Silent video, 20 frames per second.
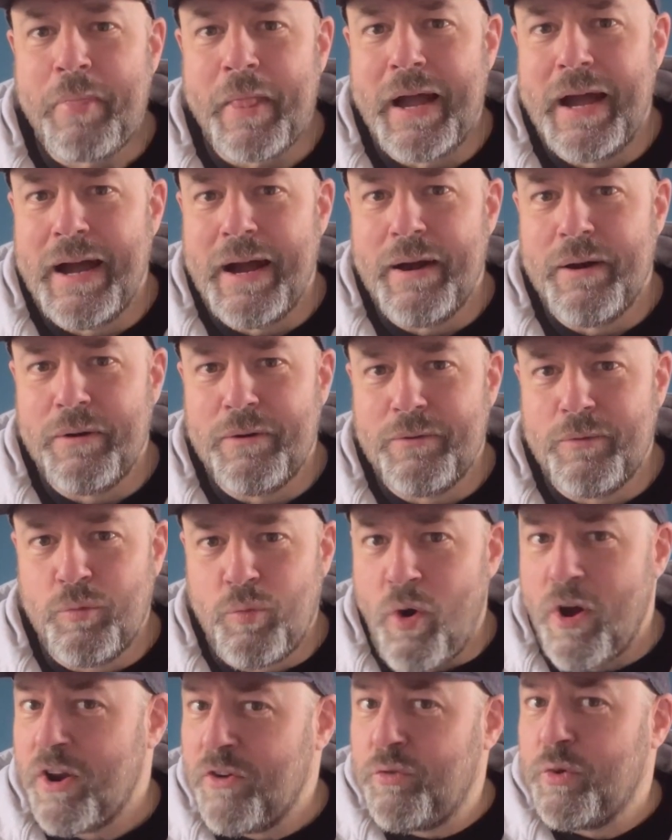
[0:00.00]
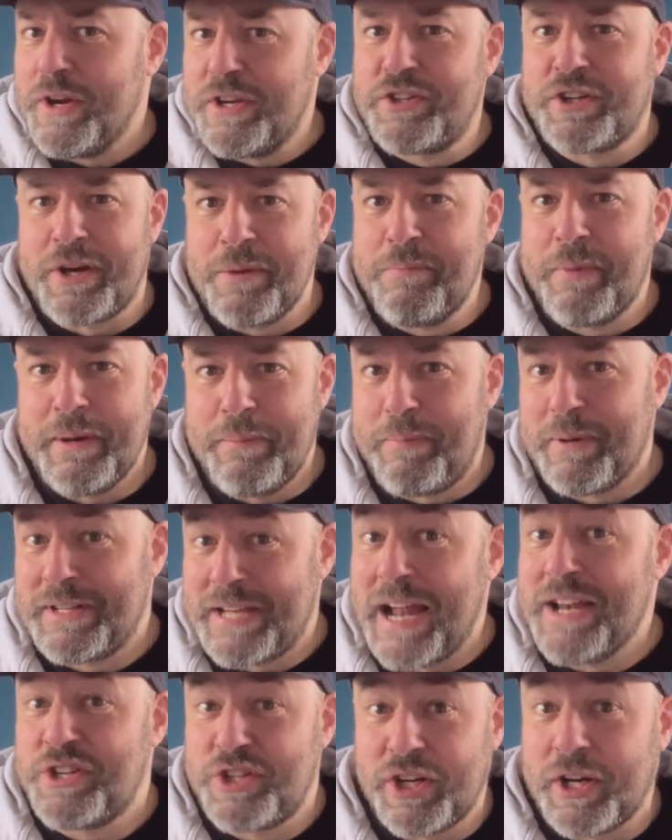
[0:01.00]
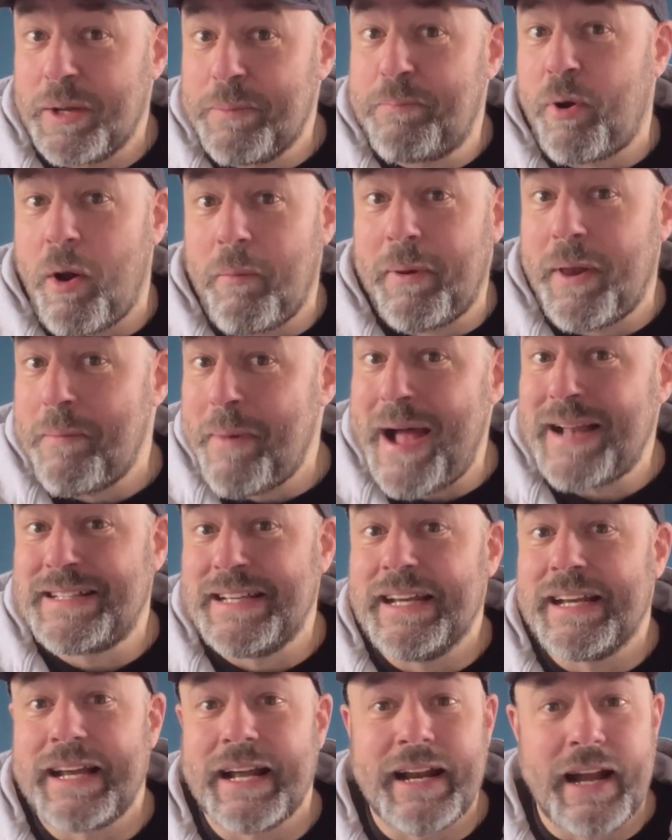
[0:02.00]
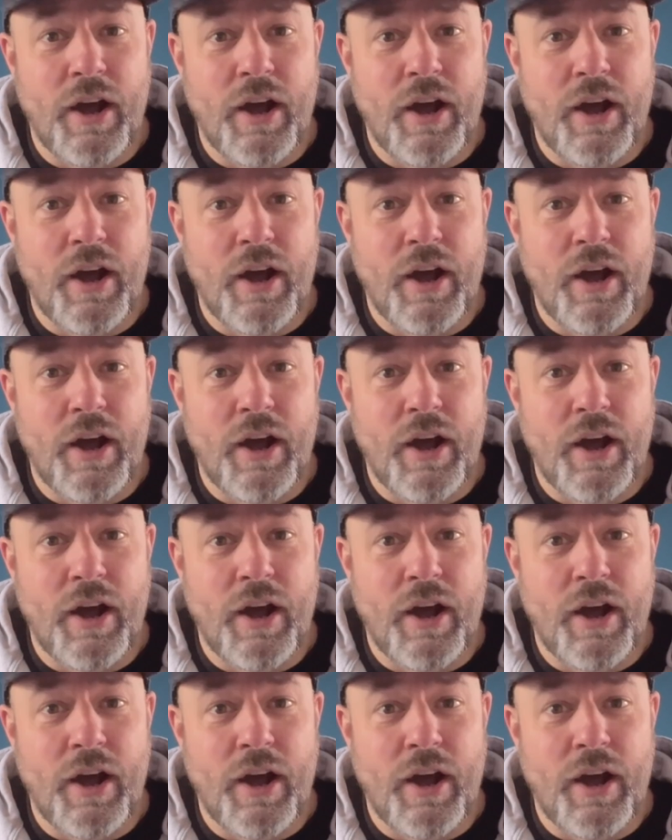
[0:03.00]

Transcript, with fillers: one of which can be potentially problematic.